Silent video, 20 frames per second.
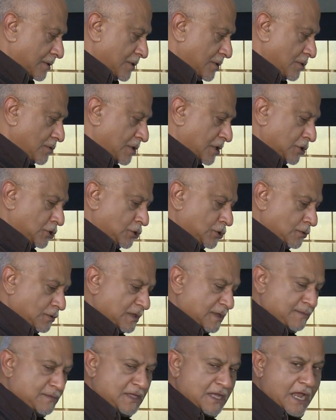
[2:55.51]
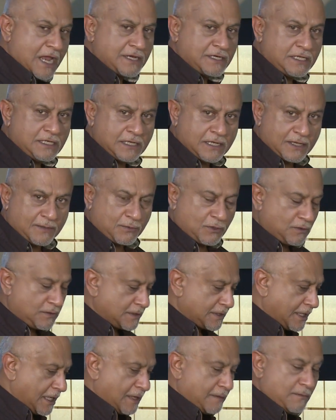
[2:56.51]
you can show them the ID label
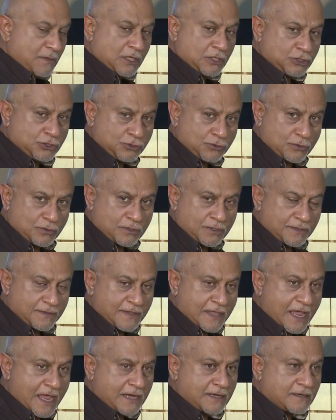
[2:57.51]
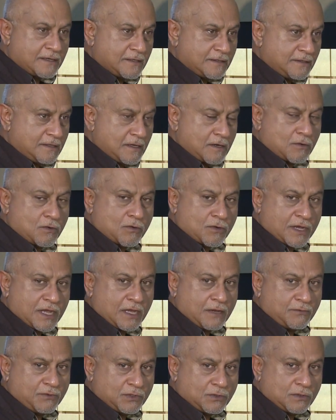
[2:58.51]
and make sure that they're
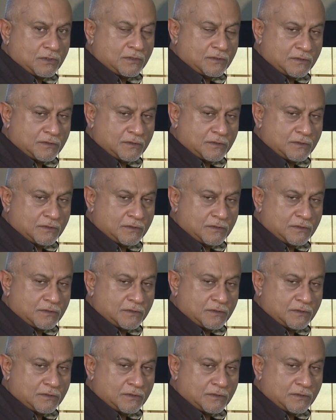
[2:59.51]
okay with